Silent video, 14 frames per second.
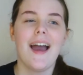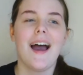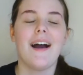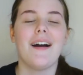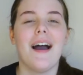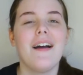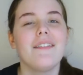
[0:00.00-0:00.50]

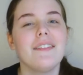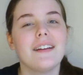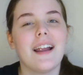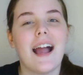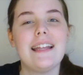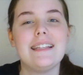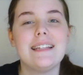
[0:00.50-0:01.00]

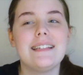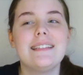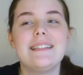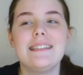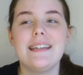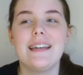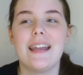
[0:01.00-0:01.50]
However, I did
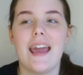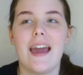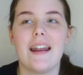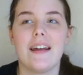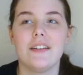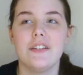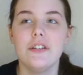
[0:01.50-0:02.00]
see an
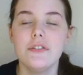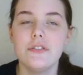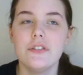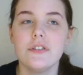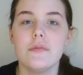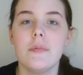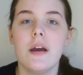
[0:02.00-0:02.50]
ad on
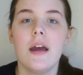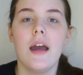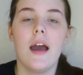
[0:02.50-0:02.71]
YouTube